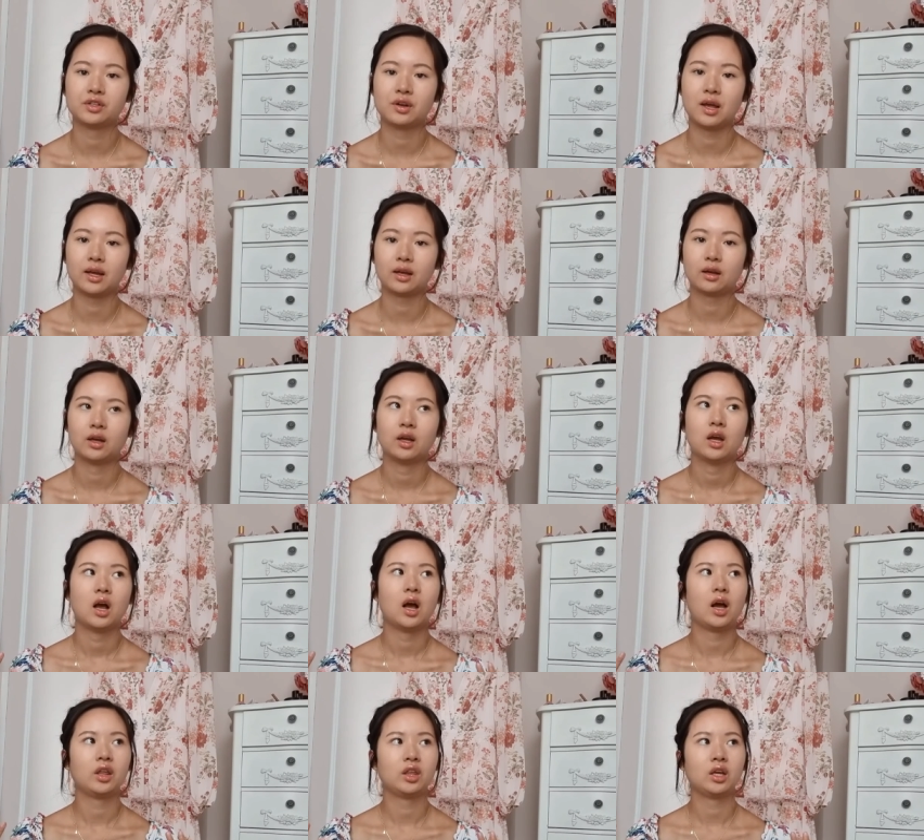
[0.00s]
So like,
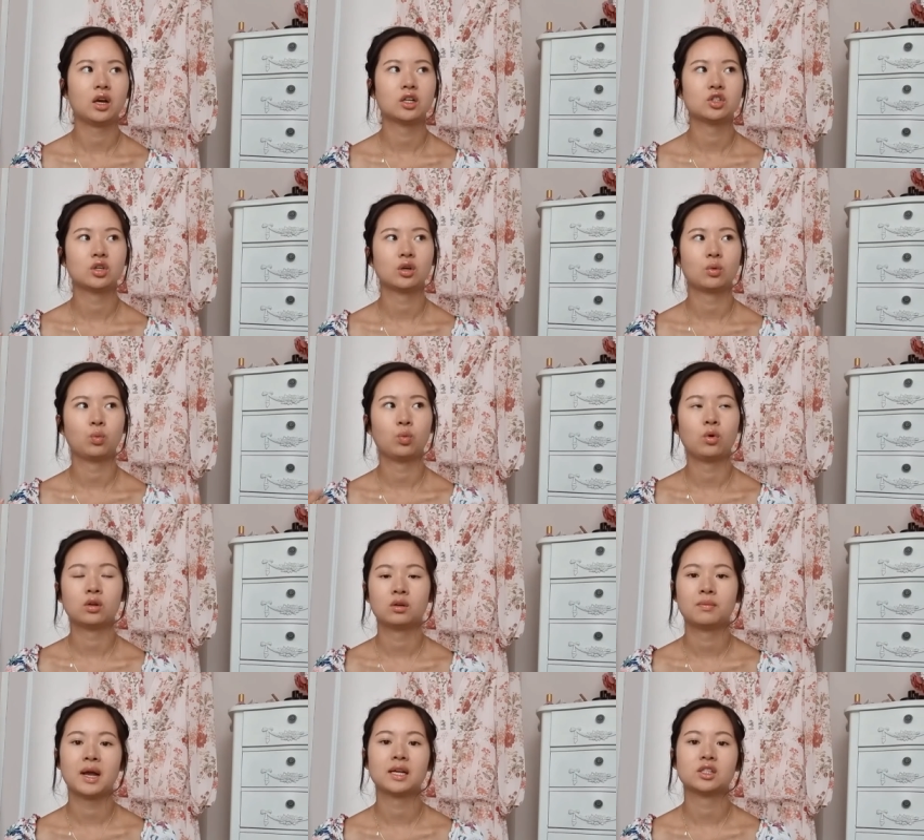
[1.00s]
I think I took one
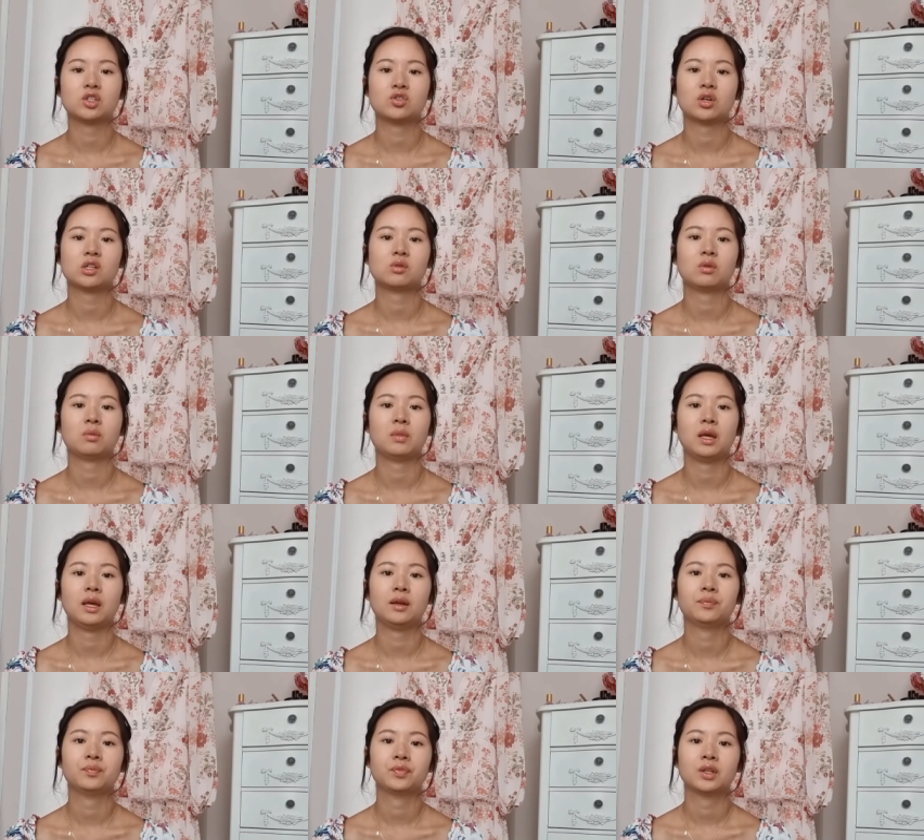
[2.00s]
maxi dress with
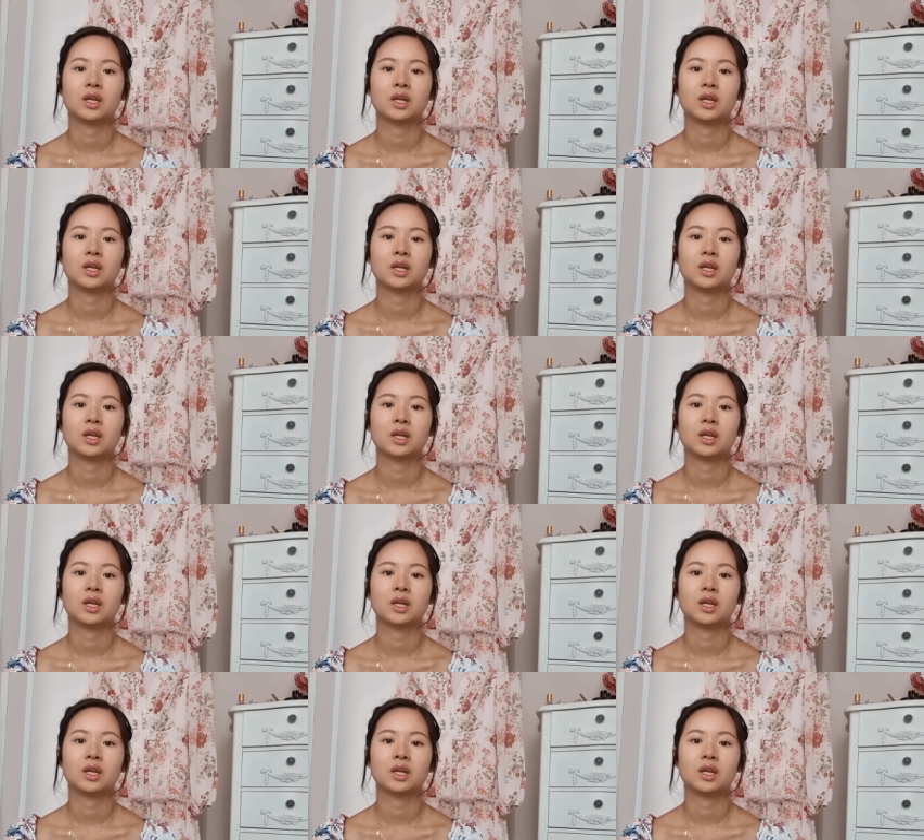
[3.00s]
me